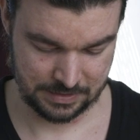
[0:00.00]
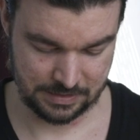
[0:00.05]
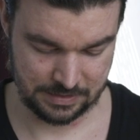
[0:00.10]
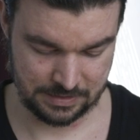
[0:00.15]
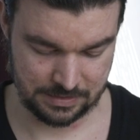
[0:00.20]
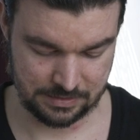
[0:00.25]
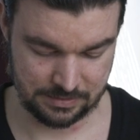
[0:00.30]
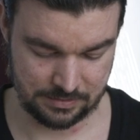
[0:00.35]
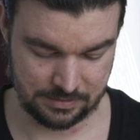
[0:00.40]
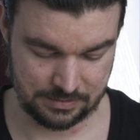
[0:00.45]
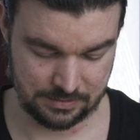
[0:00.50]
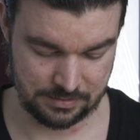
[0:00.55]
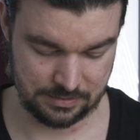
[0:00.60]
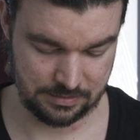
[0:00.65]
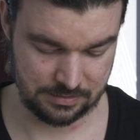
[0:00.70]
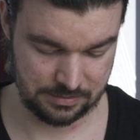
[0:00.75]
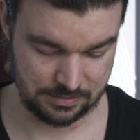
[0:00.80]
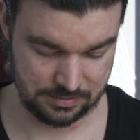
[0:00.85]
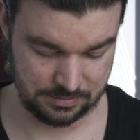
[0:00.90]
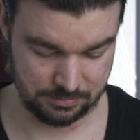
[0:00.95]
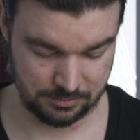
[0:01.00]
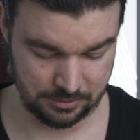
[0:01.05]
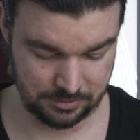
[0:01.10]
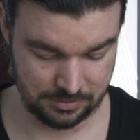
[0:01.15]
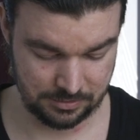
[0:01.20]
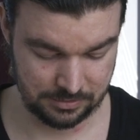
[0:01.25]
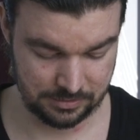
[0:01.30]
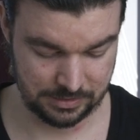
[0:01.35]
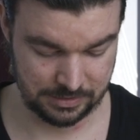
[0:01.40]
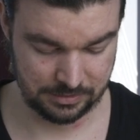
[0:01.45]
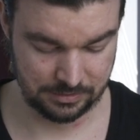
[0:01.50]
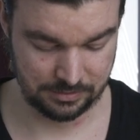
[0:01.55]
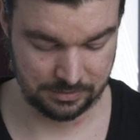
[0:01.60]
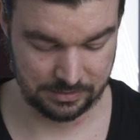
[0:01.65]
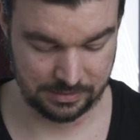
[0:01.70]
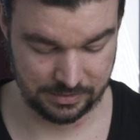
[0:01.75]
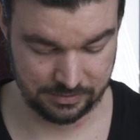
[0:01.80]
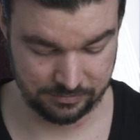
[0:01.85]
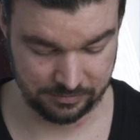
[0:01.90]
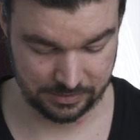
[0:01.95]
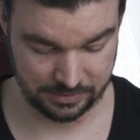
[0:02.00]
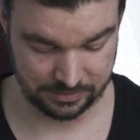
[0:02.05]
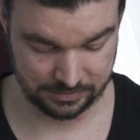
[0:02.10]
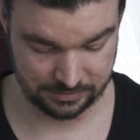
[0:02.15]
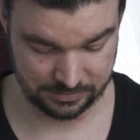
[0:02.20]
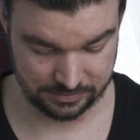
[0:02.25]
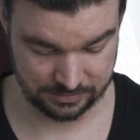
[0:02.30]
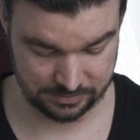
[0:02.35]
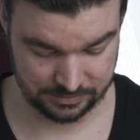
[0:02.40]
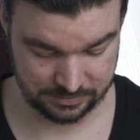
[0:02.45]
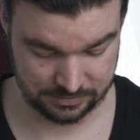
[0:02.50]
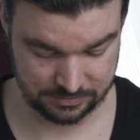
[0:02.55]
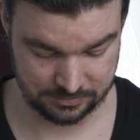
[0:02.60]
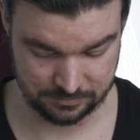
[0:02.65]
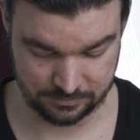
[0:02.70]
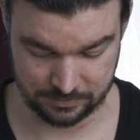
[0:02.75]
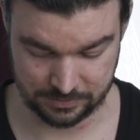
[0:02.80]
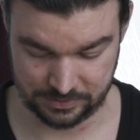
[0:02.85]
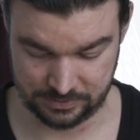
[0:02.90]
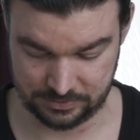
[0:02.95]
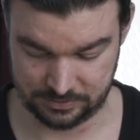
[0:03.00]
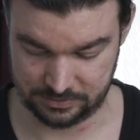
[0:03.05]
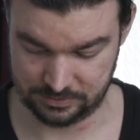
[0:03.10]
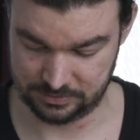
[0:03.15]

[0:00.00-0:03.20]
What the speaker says: And small little leaflet with